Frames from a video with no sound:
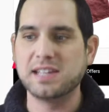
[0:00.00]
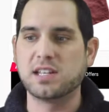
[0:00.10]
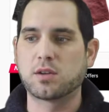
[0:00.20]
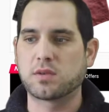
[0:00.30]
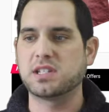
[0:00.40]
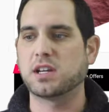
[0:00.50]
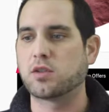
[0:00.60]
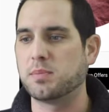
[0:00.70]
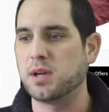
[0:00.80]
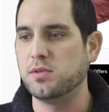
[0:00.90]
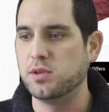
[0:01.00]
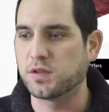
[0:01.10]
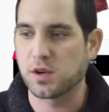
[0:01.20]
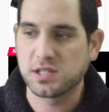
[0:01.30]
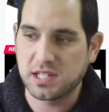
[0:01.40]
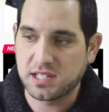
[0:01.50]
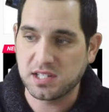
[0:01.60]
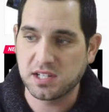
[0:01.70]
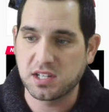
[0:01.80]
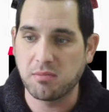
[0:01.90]
is in the recent crypto news for its
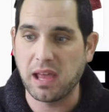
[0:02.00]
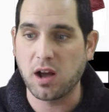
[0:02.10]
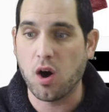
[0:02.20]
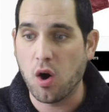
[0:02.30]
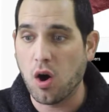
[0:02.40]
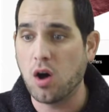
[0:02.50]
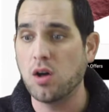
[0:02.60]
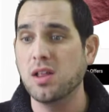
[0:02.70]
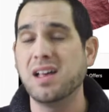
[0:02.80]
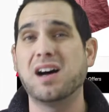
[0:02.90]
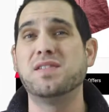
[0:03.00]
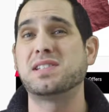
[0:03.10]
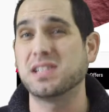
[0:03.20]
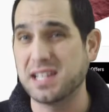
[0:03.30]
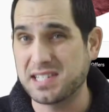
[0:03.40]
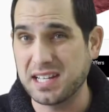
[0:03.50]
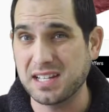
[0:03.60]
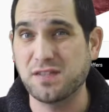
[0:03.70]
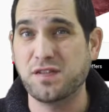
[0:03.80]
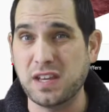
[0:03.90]
decision to make all of its
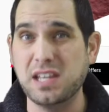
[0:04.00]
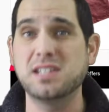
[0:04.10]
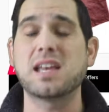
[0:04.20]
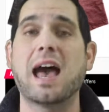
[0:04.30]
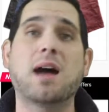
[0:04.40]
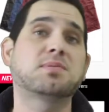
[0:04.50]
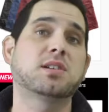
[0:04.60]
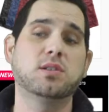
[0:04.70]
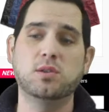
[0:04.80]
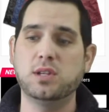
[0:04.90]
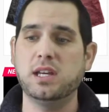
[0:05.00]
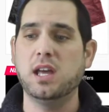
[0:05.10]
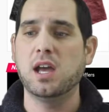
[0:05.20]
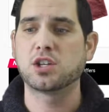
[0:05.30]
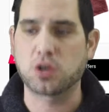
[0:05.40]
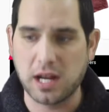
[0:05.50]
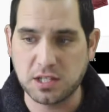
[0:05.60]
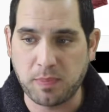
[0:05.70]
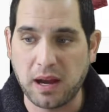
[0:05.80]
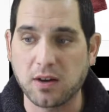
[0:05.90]
listing fees absolutely
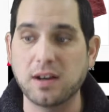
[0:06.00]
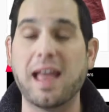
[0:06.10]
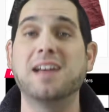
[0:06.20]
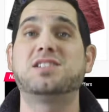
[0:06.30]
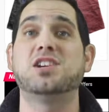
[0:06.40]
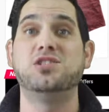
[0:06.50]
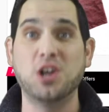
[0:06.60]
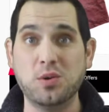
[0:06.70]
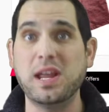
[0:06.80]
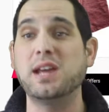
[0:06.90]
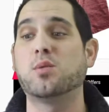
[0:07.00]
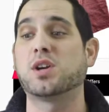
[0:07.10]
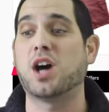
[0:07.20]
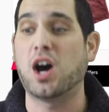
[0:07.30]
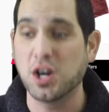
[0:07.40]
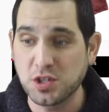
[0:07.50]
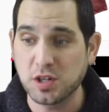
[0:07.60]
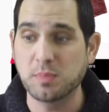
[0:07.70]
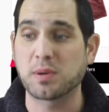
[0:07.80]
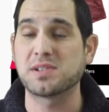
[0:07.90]
transparent and to donate
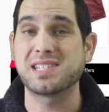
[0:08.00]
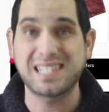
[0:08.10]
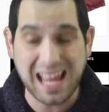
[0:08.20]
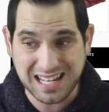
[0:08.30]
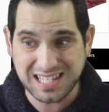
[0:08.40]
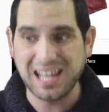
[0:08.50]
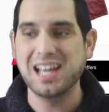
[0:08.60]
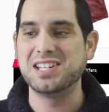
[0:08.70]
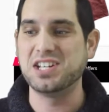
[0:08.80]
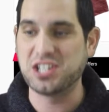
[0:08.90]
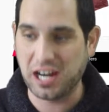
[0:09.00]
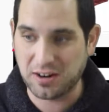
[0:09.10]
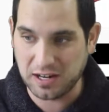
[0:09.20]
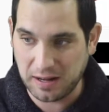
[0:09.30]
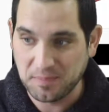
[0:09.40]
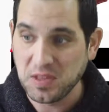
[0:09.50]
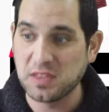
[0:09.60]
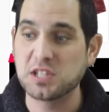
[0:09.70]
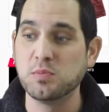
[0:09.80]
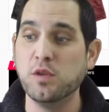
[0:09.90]
100% to charity.
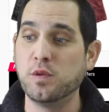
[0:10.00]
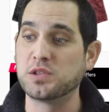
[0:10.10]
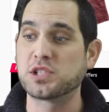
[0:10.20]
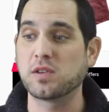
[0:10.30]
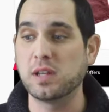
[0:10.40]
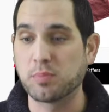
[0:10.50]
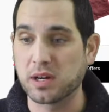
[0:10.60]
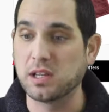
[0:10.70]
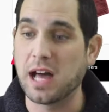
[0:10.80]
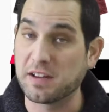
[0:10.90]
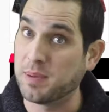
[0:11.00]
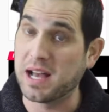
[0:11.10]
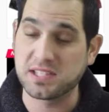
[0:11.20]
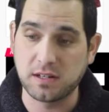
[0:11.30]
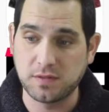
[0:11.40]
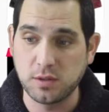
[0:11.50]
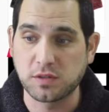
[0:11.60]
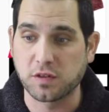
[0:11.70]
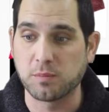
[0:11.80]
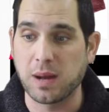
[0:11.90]
This move will certainly bring a lot of positive
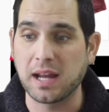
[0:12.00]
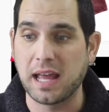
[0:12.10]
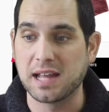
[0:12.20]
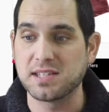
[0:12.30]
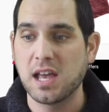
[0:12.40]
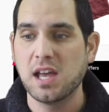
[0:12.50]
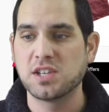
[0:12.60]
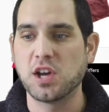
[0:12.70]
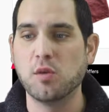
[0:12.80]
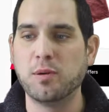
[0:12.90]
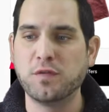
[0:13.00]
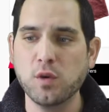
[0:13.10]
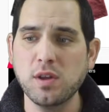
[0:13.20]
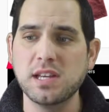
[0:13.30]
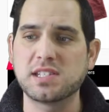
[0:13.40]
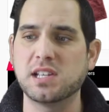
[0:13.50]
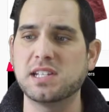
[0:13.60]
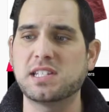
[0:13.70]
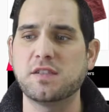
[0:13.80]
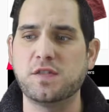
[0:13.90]
news for Binance. So before this, the
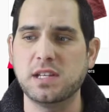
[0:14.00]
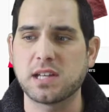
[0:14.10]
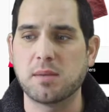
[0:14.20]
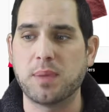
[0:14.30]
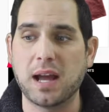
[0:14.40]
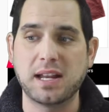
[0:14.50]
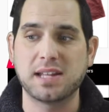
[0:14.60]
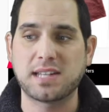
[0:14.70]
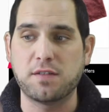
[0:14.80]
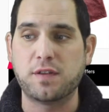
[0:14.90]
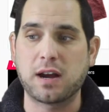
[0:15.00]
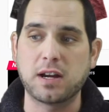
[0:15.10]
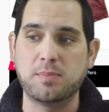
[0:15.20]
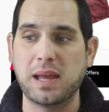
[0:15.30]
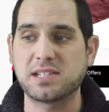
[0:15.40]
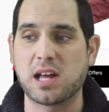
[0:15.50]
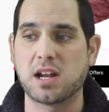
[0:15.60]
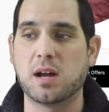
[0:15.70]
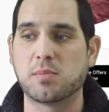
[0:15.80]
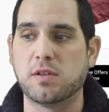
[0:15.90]
listing fees on Binance have varied based on
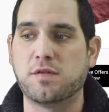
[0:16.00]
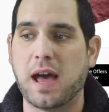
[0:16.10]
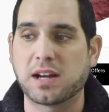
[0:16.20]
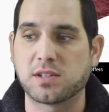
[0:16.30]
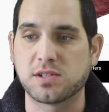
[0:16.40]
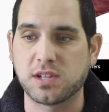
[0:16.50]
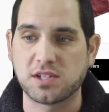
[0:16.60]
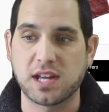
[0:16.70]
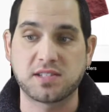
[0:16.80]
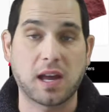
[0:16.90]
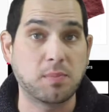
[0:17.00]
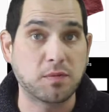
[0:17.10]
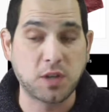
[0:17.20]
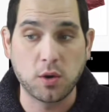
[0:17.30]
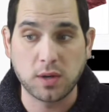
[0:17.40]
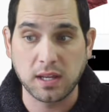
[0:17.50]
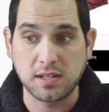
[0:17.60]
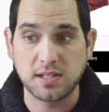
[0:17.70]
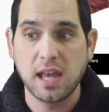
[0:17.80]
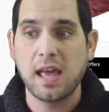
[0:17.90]
a number of factors such as type of
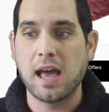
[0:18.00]
tokens,